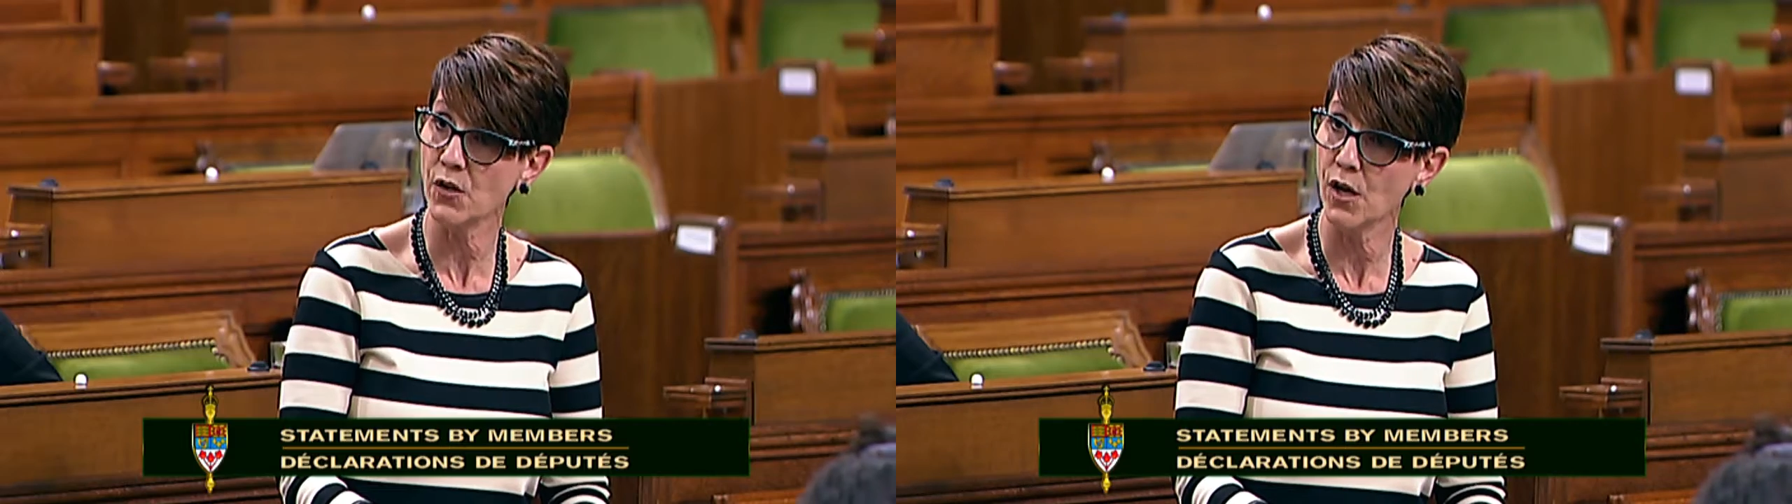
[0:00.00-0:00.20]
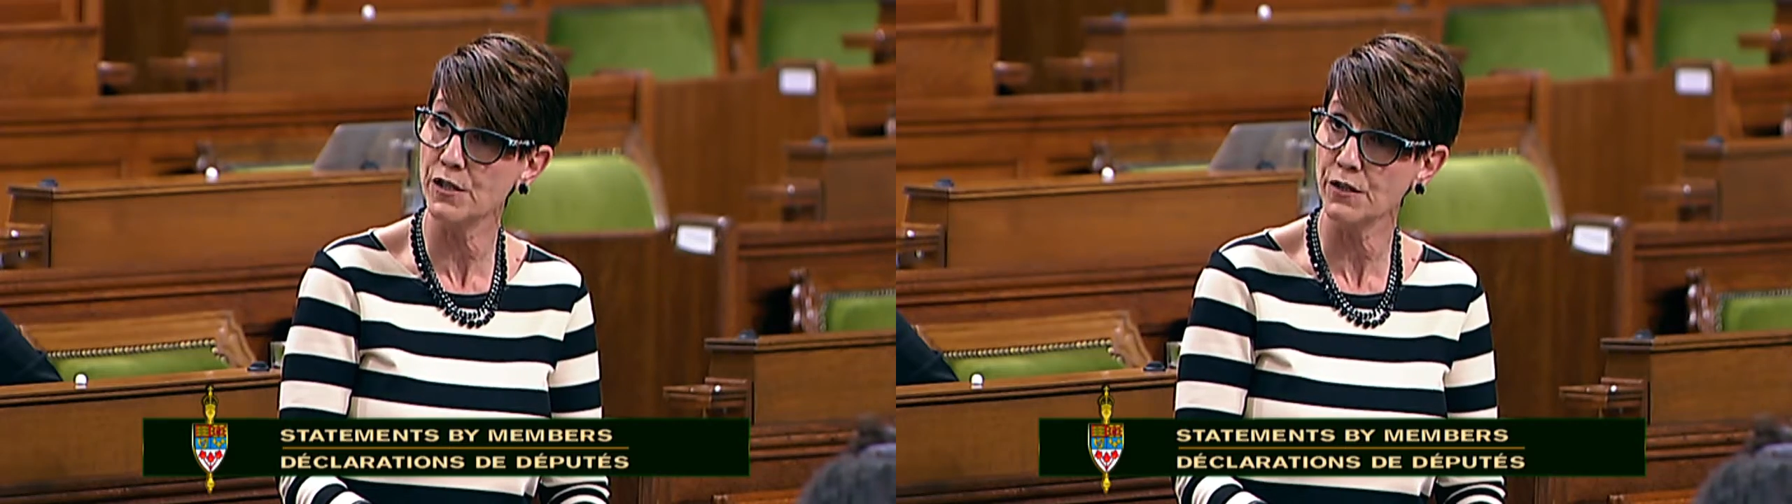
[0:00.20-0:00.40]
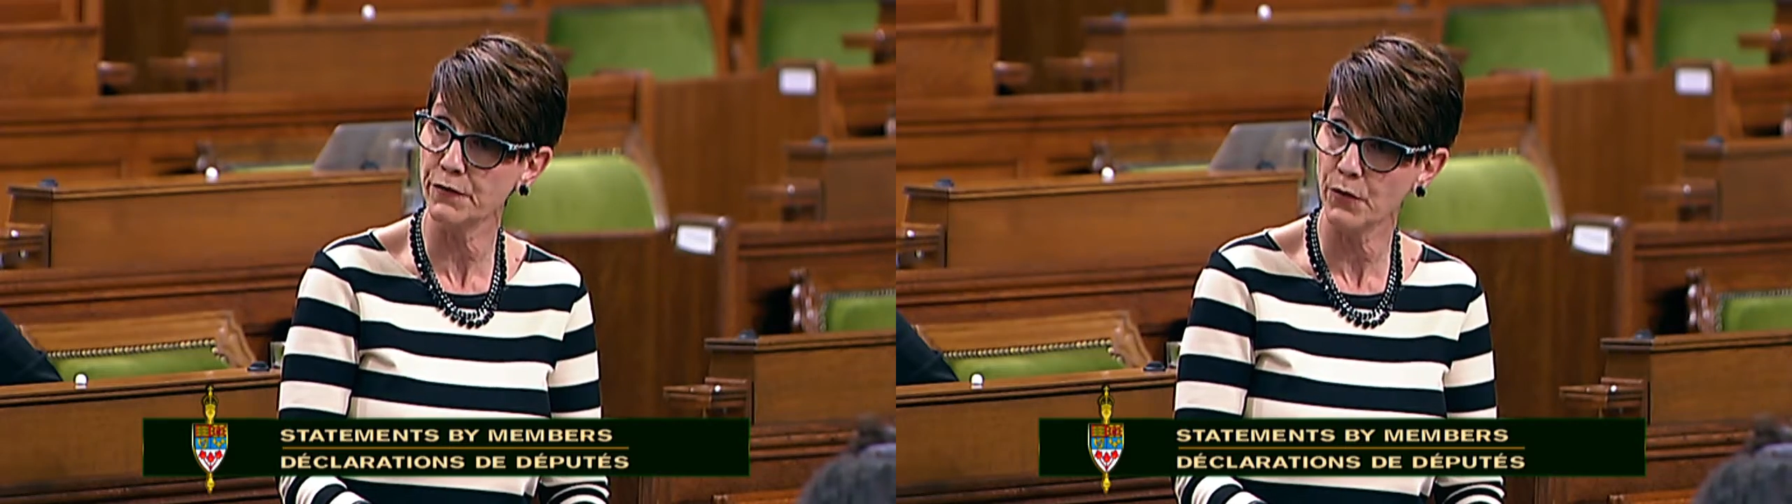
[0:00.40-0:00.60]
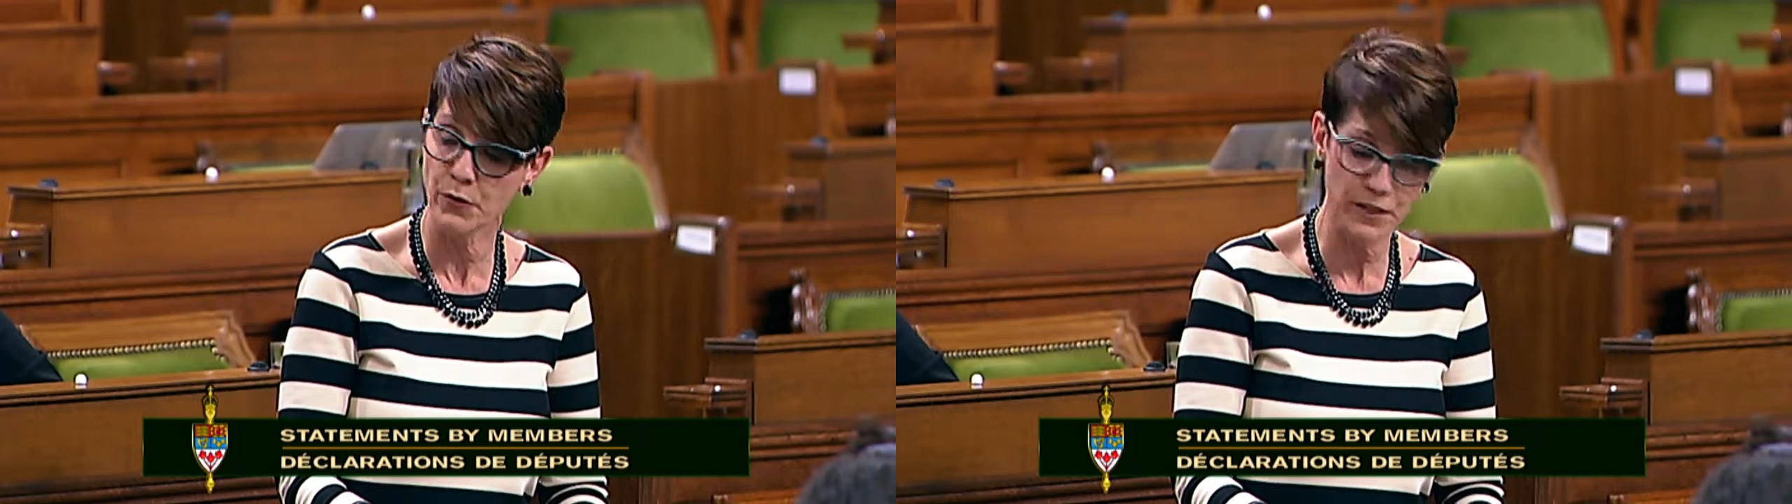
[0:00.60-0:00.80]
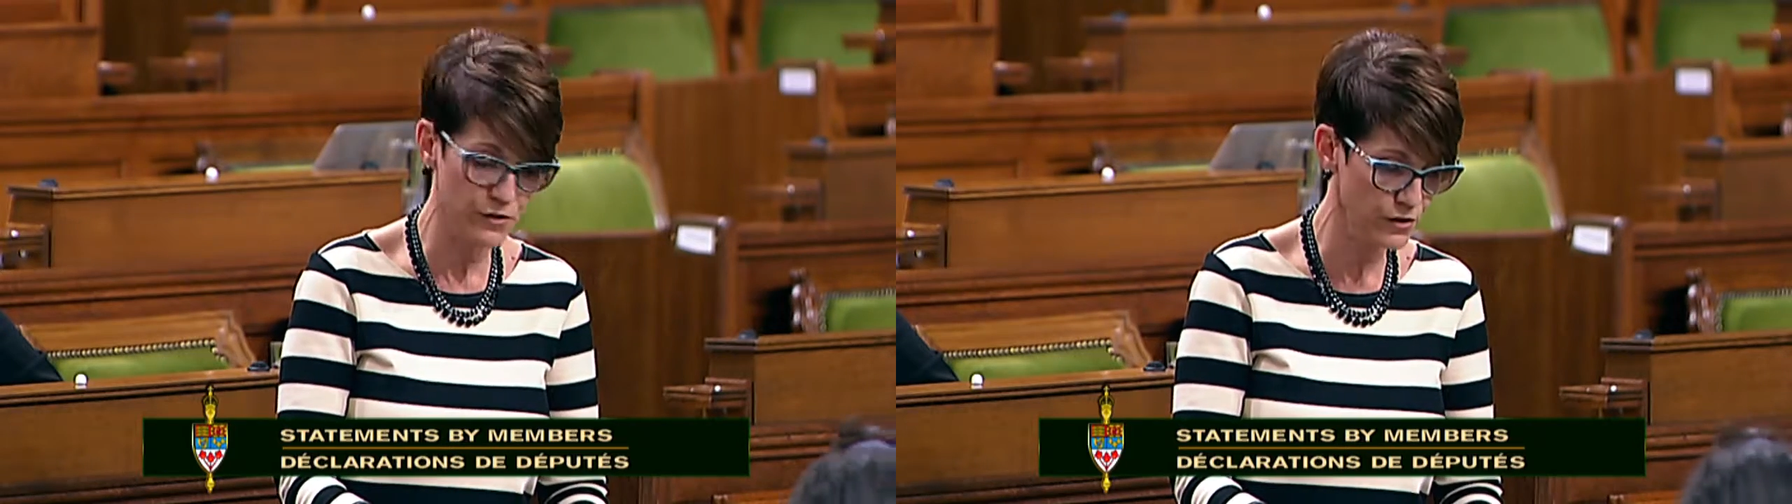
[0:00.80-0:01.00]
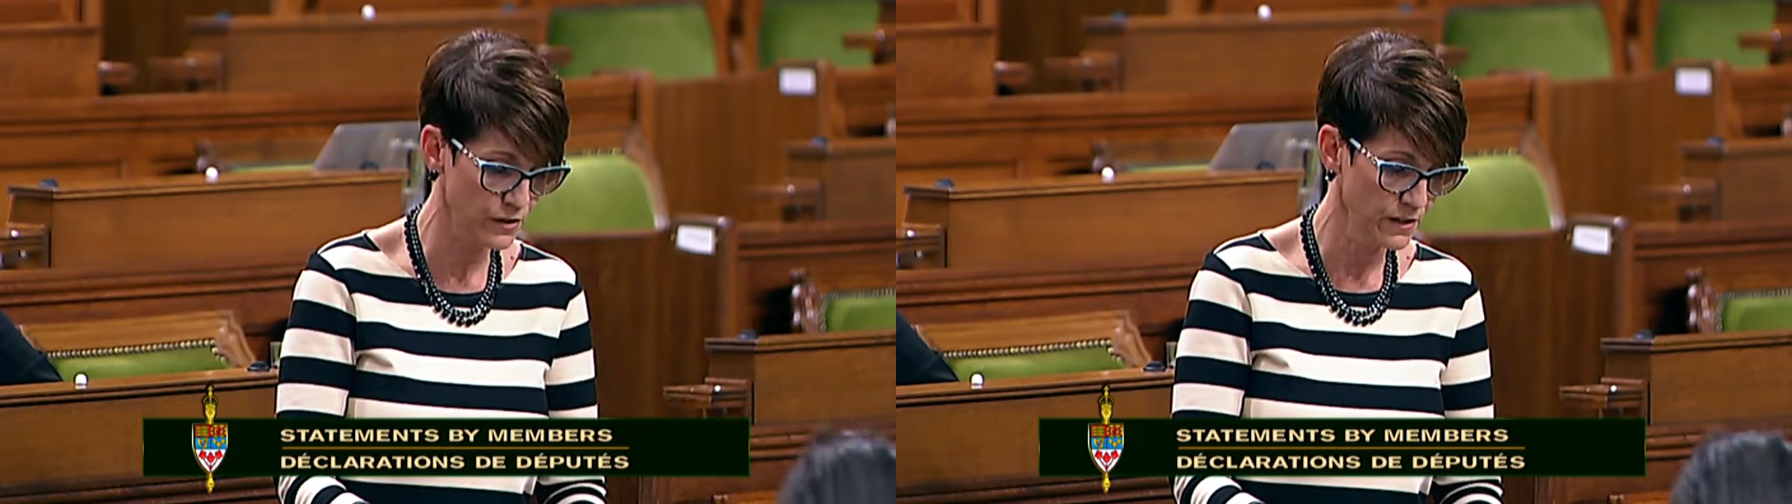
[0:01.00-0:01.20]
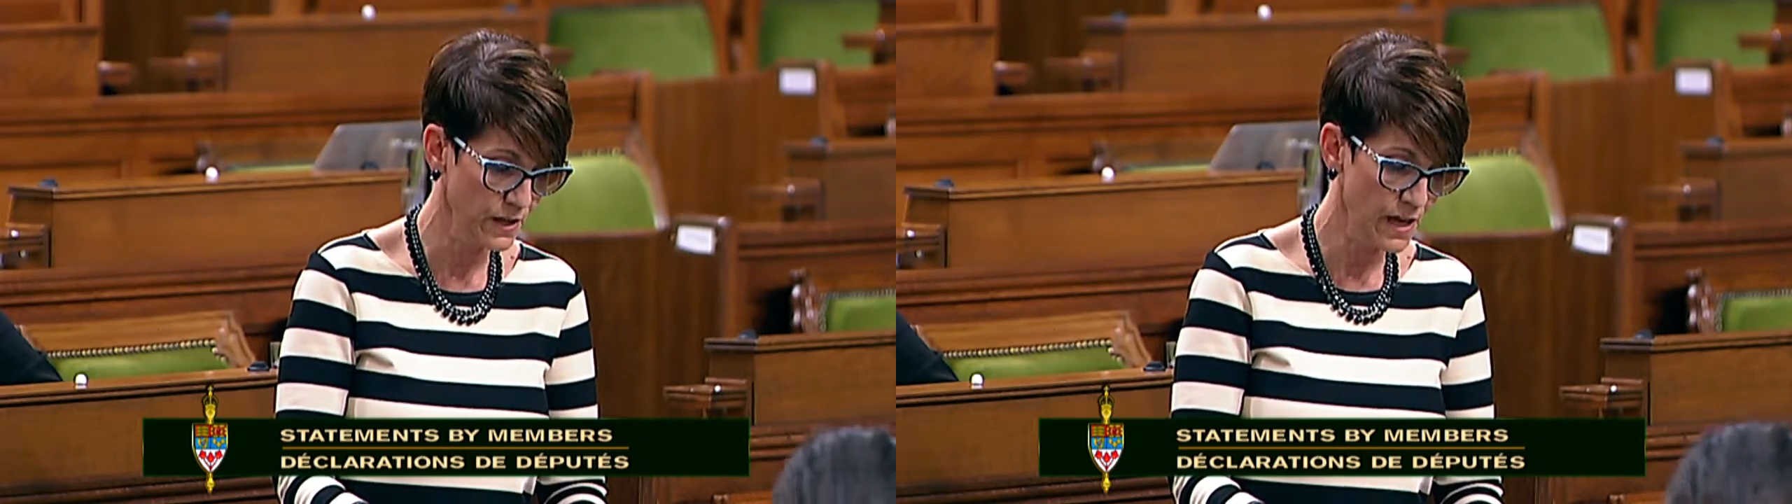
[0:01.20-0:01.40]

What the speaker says: us all to flourish.